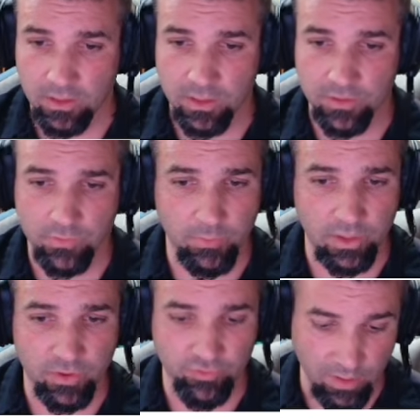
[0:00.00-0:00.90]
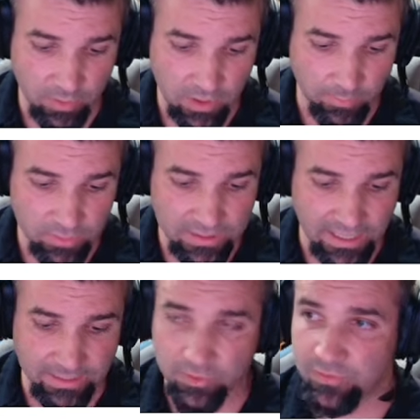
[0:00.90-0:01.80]
Okay, so I'm going to drop a couple
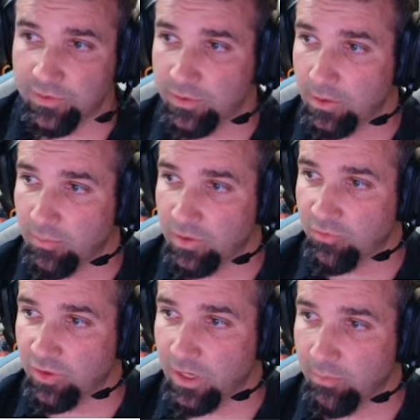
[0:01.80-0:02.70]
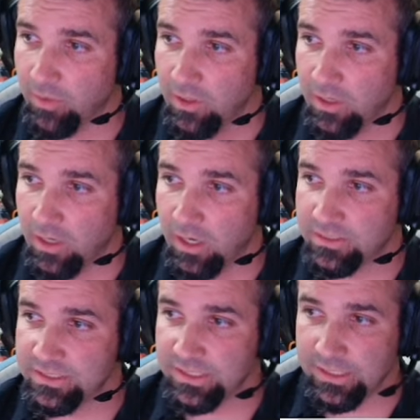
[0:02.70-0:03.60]
timers in here. I'm going to drop
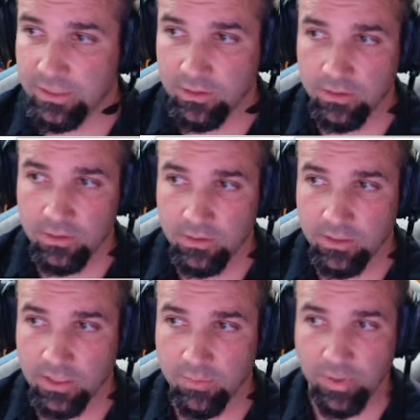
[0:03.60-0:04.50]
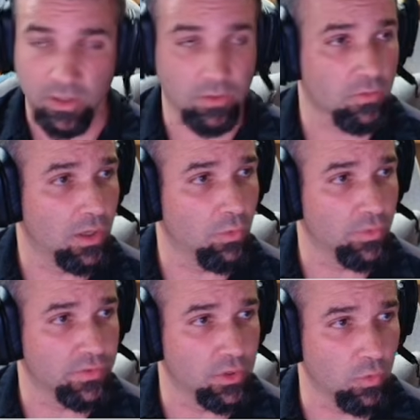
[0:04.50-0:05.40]
T in parallel
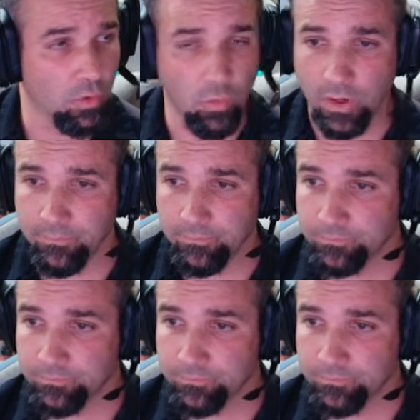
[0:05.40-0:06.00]
with Q01.